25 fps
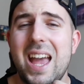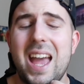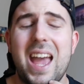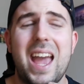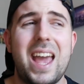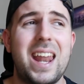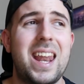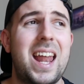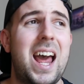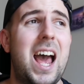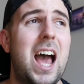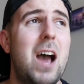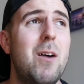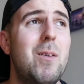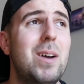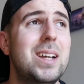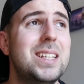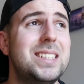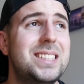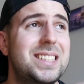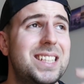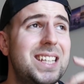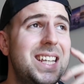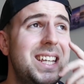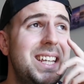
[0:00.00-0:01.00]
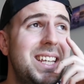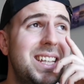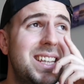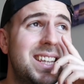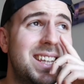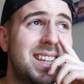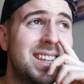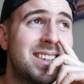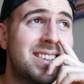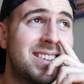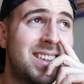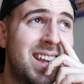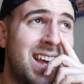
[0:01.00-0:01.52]
and how I see
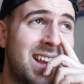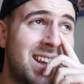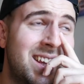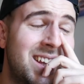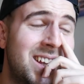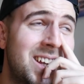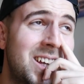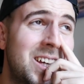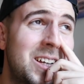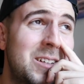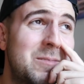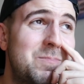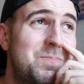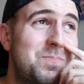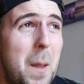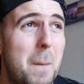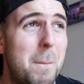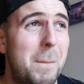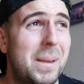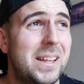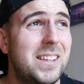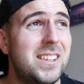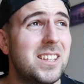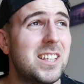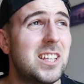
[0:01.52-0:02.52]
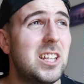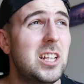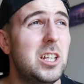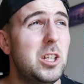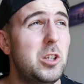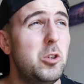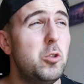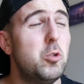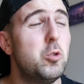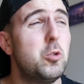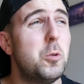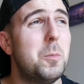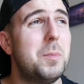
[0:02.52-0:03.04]
it is that uh, basically
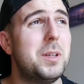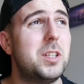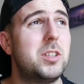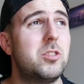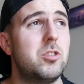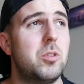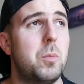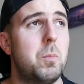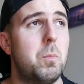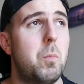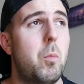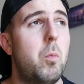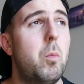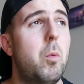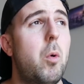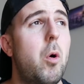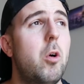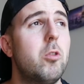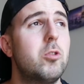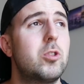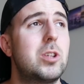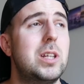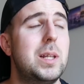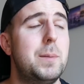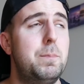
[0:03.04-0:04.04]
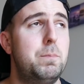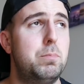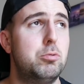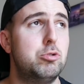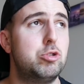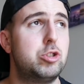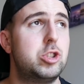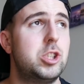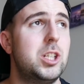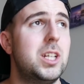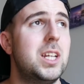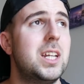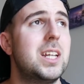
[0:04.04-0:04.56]
YouTube is mostly
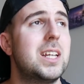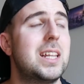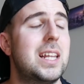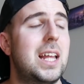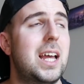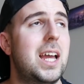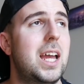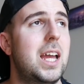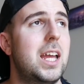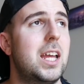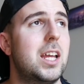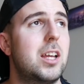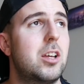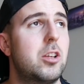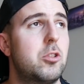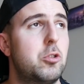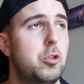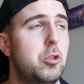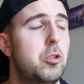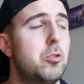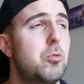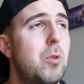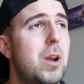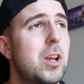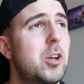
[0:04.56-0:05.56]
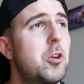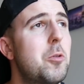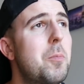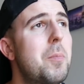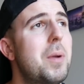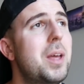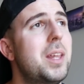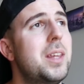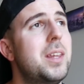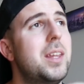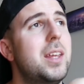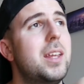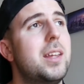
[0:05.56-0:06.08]
pushing like to the
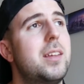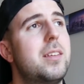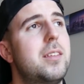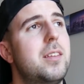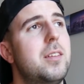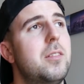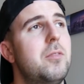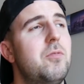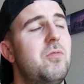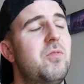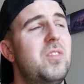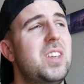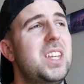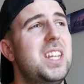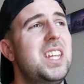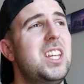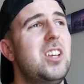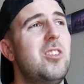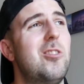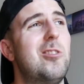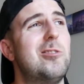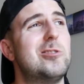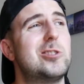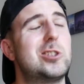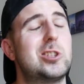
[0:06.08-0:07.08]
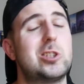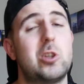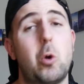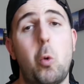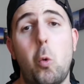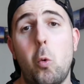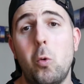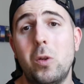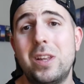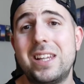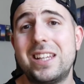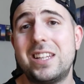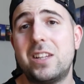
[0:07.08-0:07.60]
recommended videos
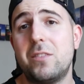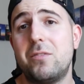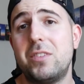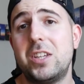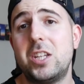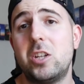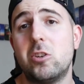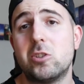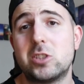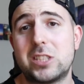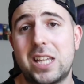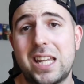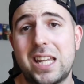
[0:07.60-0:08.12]
only the videos